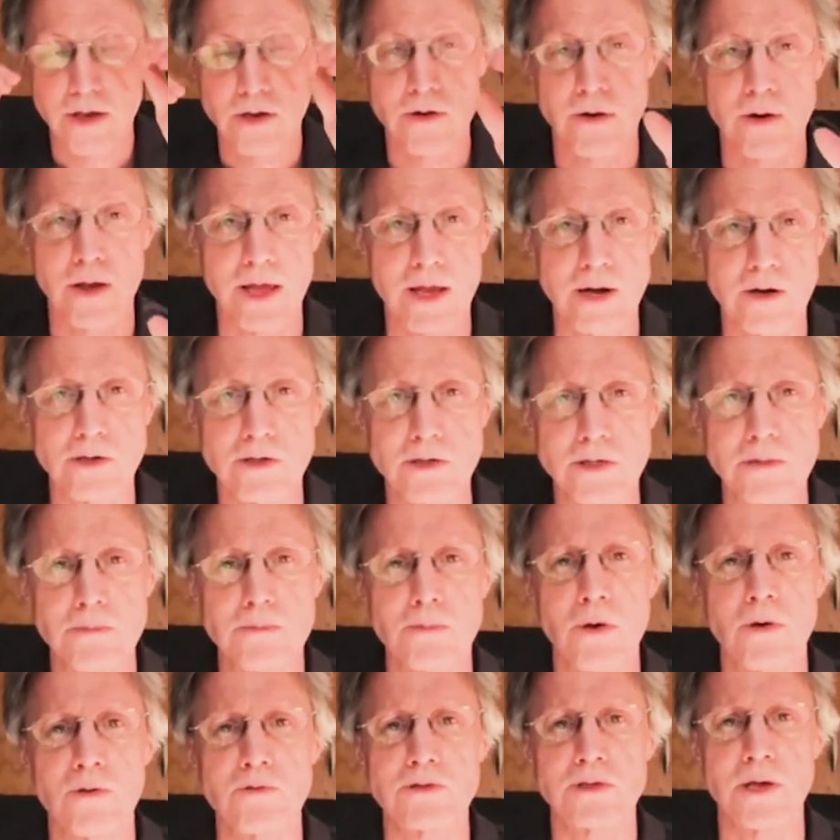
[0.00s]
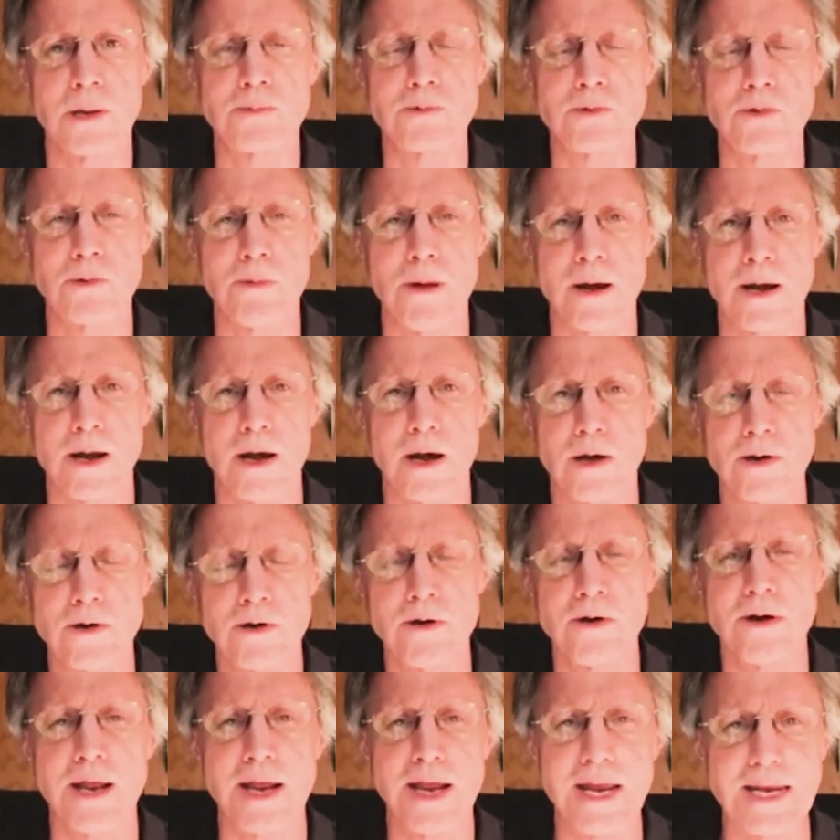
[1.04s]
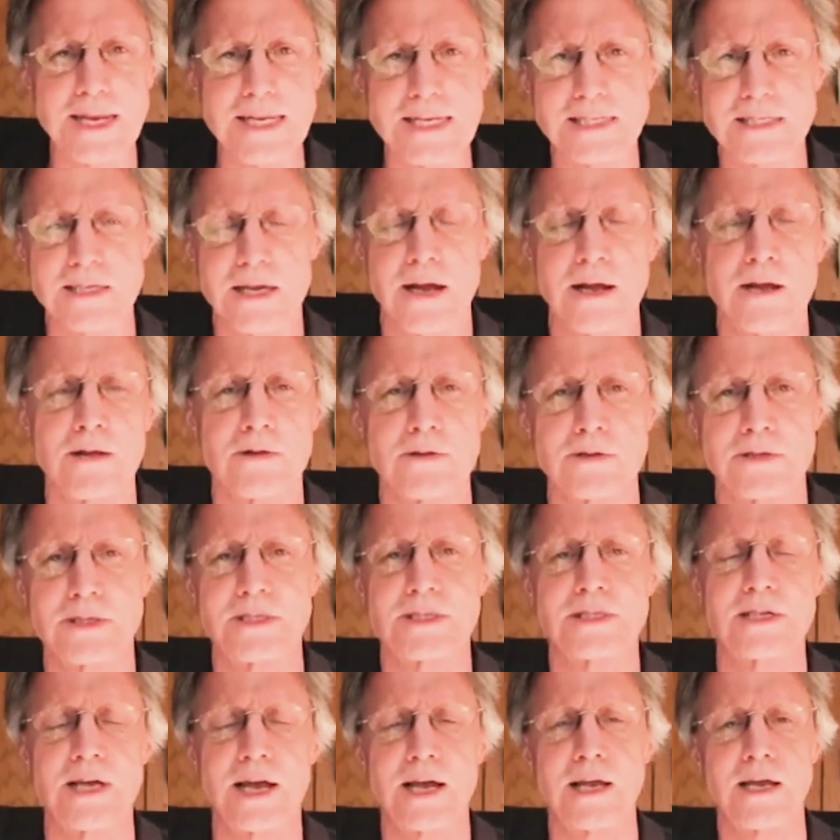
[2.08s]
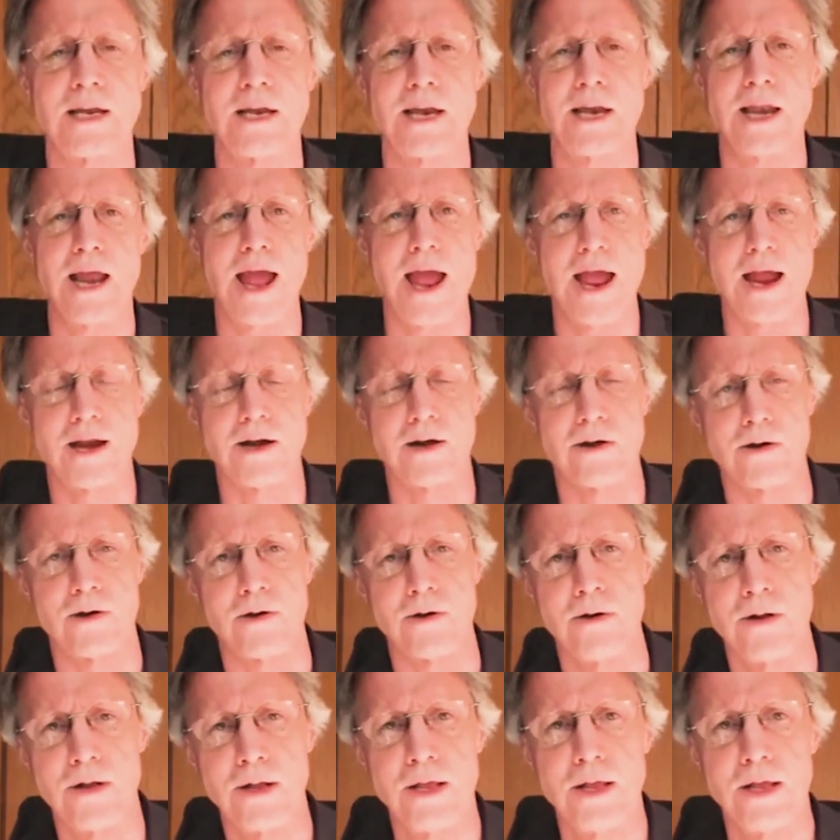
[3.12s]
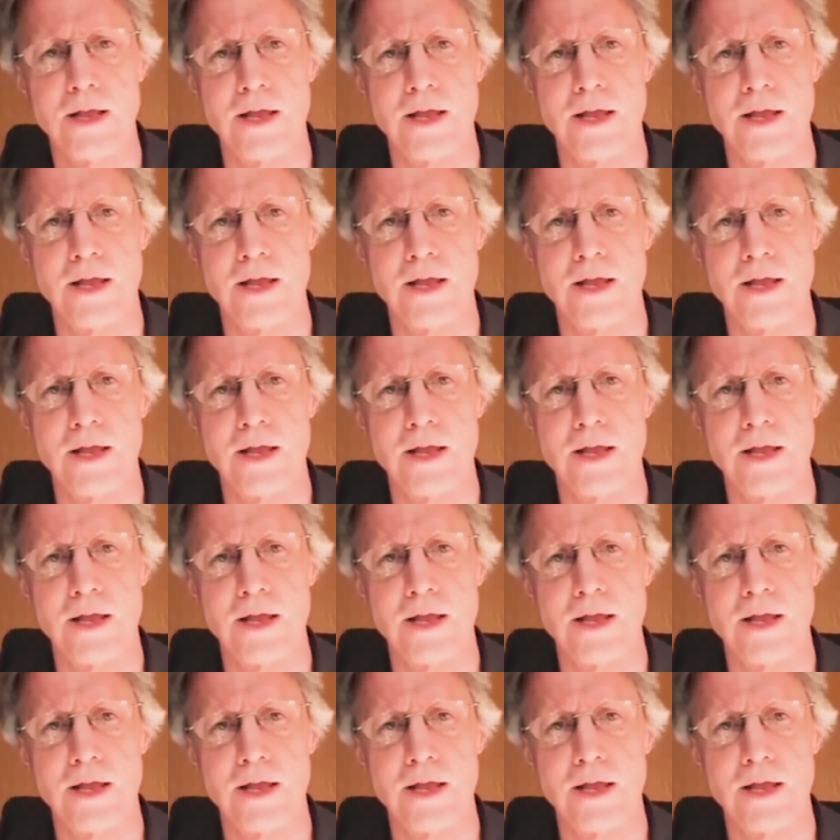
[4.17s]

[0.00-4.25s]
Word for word: your energy moves up to about 180 cycles a second in anger